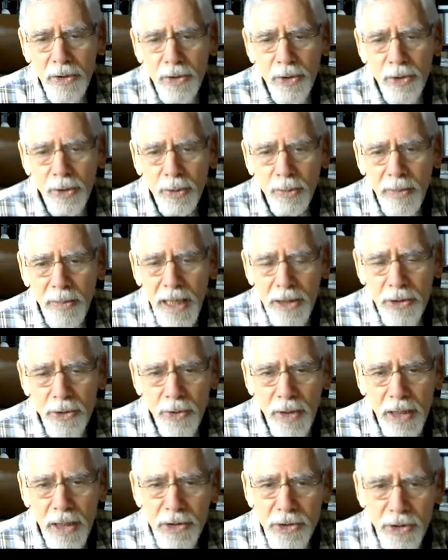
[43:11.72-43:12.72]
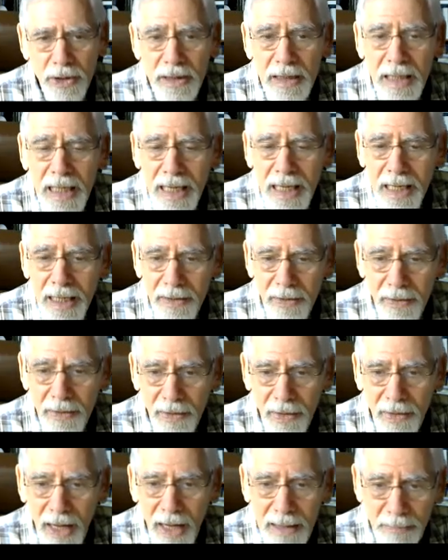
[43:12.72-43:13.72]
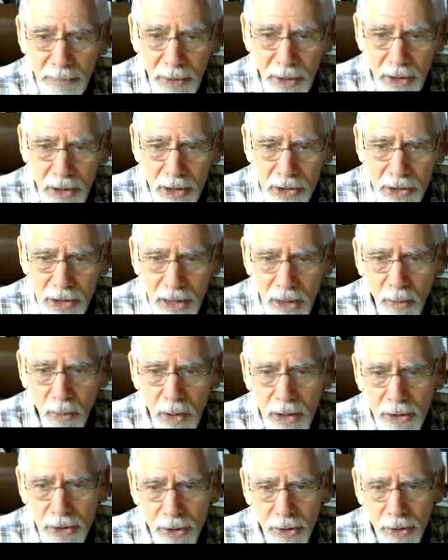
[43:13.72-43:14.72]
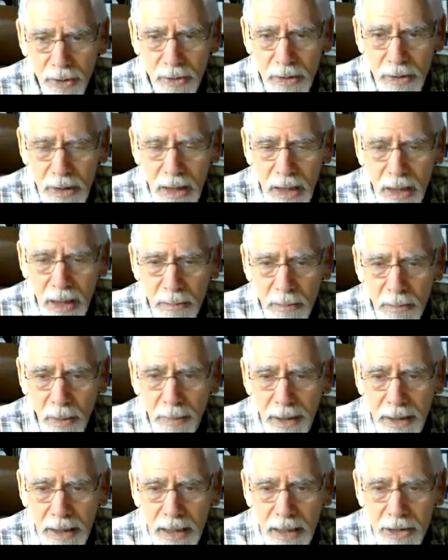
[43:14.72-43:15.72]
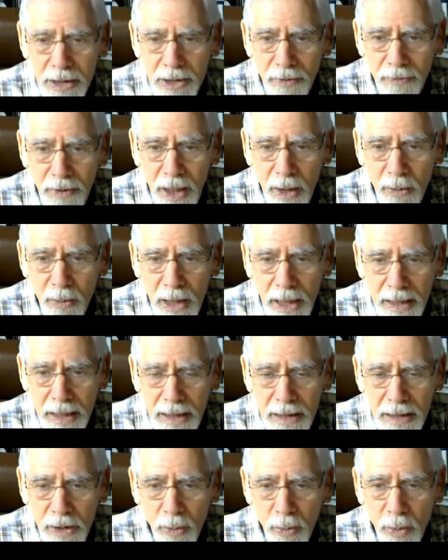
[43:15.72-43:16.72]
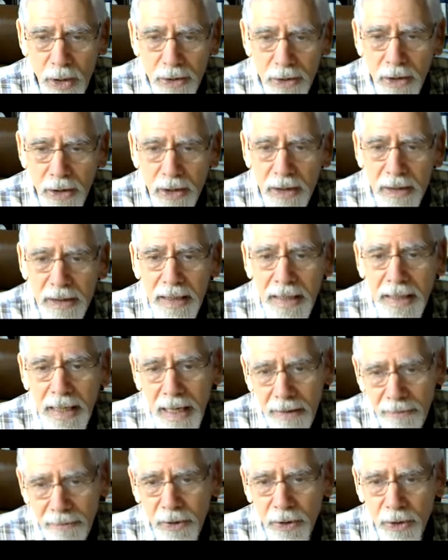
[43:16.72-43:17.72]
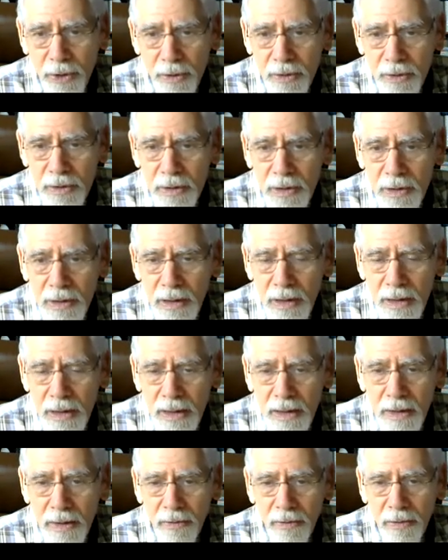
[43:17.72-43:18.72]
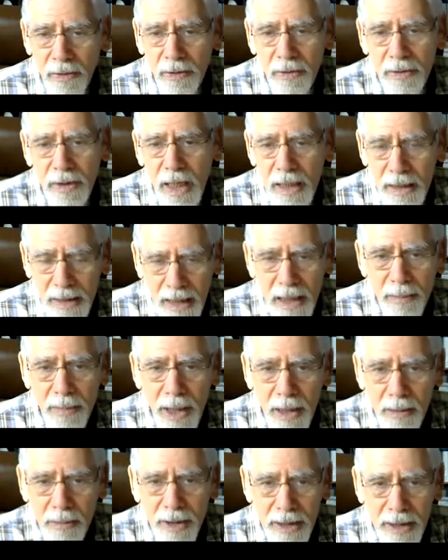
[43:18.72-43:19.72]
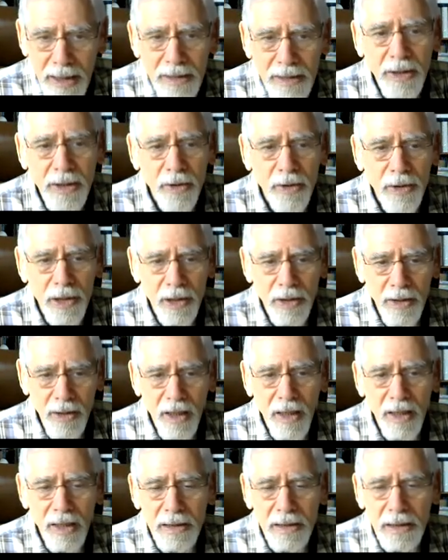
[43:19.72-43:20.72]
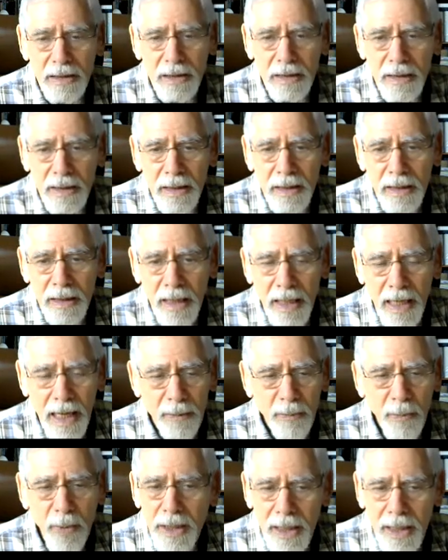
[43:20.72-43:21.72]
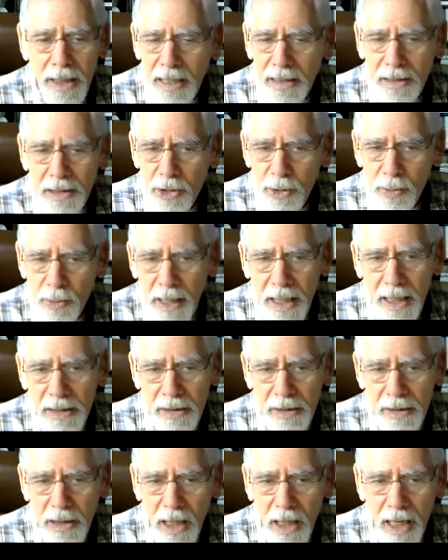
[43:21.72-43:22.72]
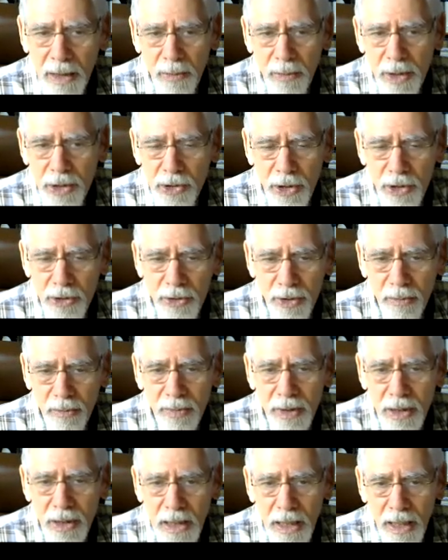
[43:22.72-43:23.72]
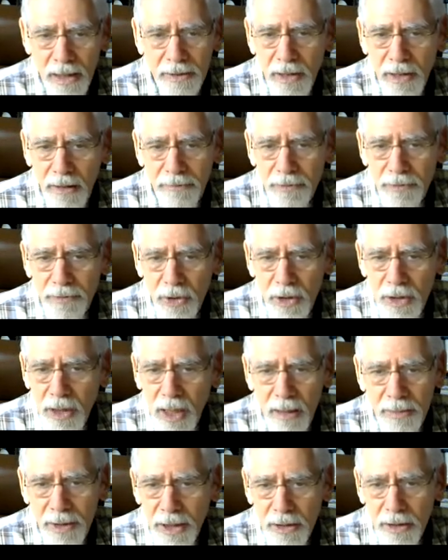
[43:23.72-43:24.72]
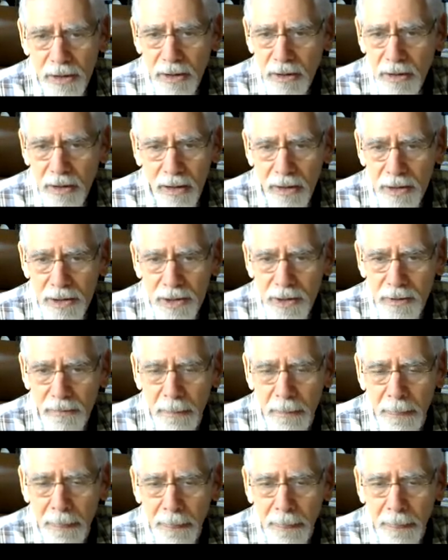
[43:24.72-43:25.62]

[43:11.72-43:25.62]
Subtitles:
to mass transit, not because they want to, but because if they want to get to work, they're going to have to. They're not going to be able to get there in a car. And we can't expand the highway system enough to accommodate the cars.